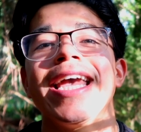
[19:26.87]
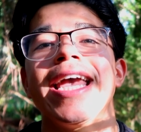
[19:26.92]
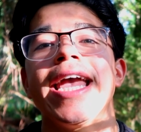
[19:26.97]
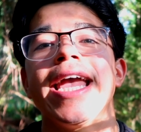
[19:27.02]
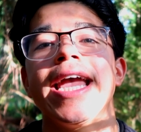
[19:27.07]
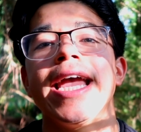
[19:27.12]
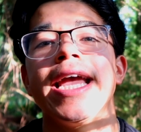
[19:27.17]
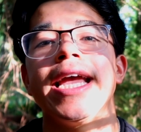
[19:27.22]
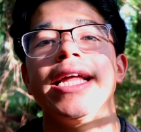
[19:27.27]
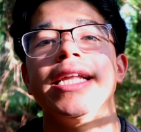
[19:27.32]

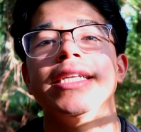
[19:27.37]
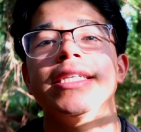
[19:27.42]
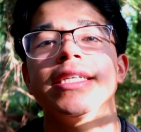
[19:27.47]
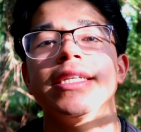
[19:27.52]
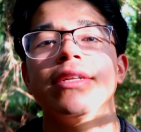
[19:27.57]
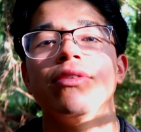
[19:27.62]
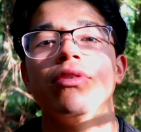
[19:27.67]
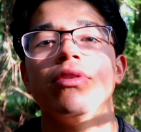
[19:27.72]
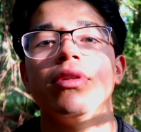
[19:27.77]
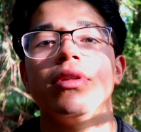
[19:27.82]

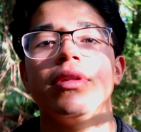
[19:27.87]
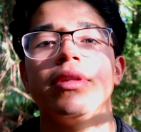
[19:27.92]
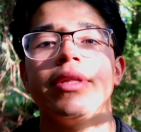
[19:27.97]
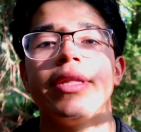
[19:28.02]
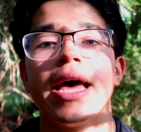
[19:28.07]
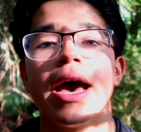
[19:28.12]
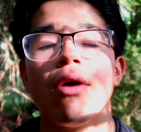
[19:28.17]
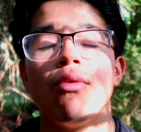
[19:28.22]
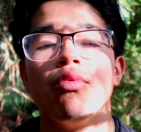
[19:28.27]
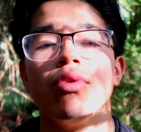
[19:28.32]
and
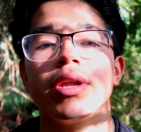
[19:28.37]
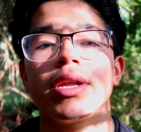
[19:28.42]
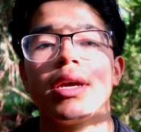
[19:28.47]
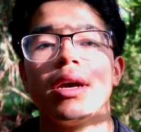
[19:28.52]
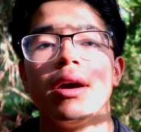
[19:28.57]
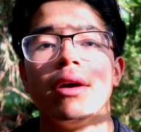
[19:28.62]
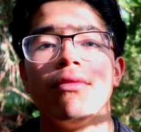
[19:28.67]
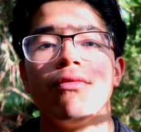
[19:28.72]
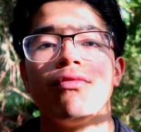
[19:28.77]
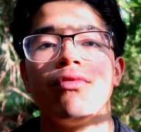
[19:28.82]
that would
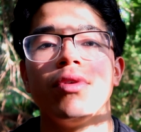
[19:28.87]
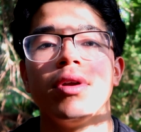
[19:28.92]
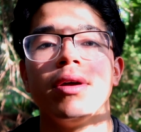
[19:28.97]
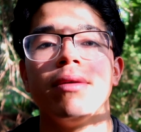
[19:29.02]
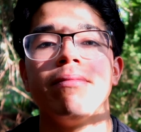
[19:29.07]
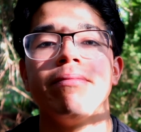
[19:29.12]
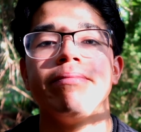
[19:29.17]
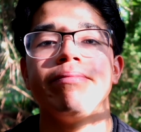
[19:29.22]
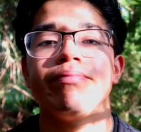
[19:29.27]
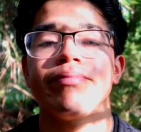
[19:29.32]
come
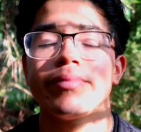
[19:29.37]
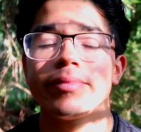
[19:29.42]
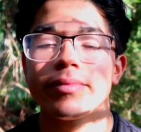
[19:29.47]
from,